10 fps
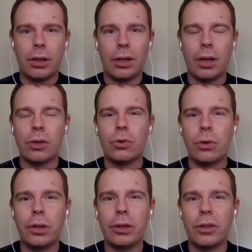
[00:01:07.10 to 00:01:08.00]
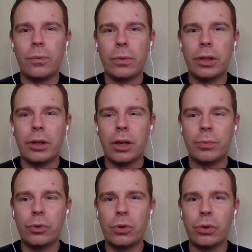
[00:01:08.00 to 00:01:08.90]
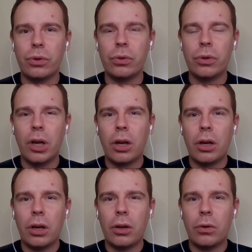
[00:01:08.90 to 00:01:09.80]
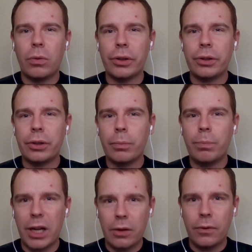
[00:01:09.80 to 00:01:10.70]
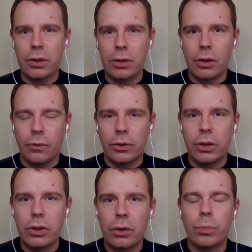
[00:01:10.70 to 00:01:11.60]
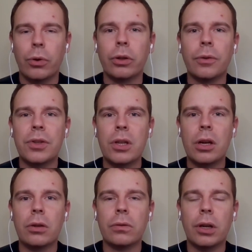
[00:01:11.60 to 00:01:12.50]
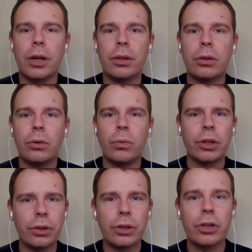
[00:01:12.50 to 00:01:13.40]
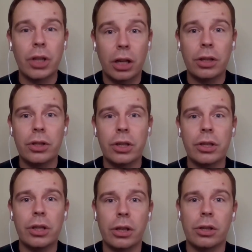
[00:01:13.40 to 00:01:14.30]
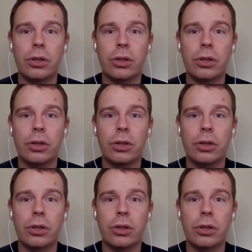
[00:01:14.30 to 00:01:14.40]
And Julian, if we come to you, what are the benefits of digital point of sale and what are the challenges that it's?